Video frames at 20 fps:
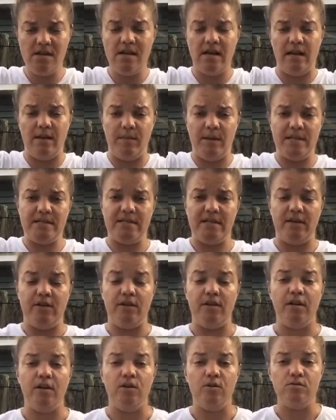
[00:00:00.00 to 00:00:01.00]
I might tell you
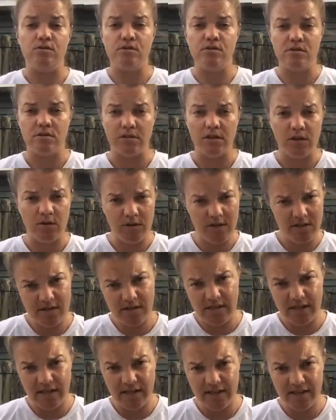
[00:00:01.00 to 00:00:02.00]
to go slow to
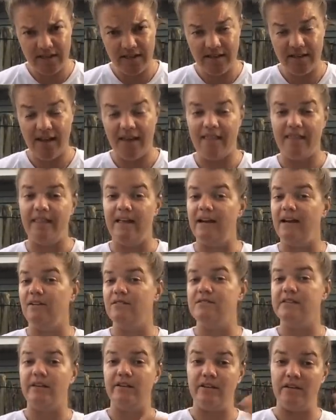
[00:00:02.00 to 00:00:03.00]
start, then I'll
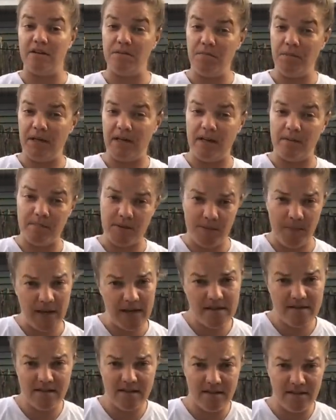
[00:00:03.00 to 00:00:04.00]
tell you to pick up the
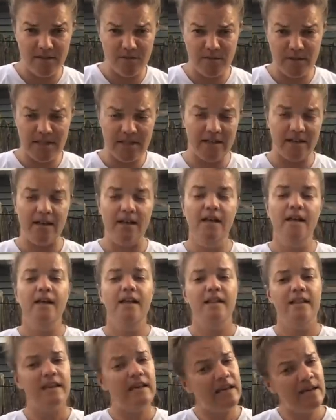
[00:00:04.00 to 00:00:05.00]
pace a little bit,
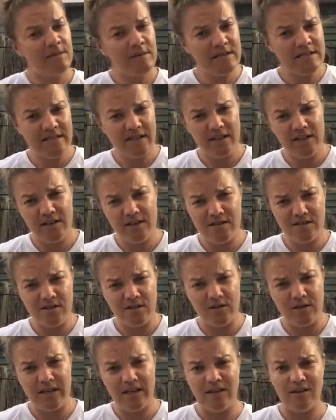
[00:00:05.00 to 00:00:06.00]
then I might tell you to slow
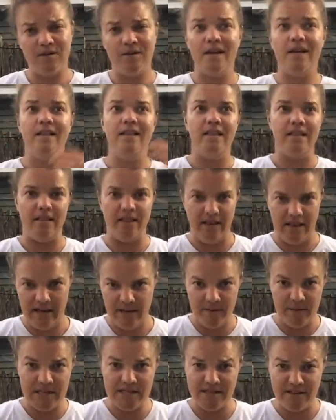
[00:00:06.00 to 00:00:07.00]
down, then I
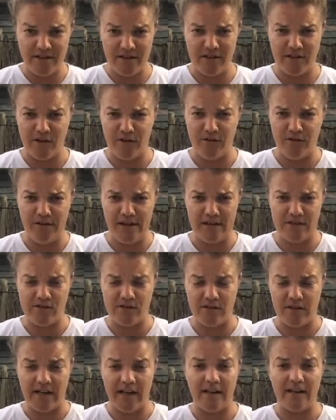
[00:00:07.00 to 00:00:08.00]
might tell you to go faster
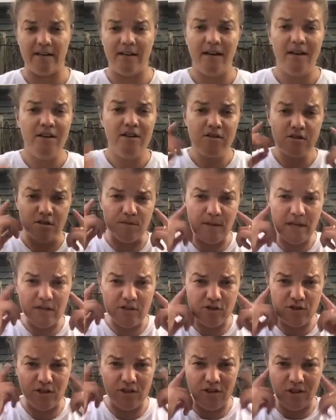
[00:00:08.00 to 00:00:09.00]
again. So make
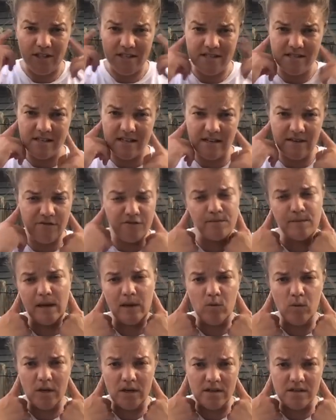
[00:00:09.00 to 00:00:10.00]
sure you're listening for my
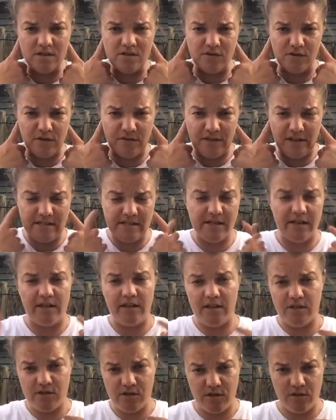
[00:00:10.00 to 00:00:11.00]
words for if I tell you
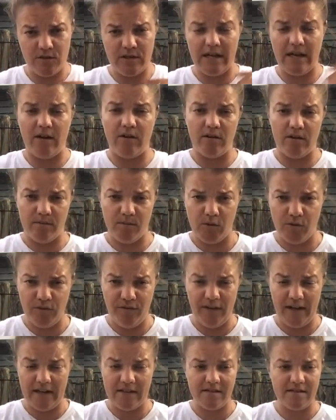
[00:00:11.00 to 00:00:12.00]
to slow down or move
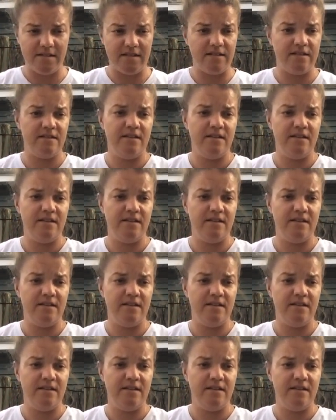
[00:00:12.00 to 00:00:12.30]
faster,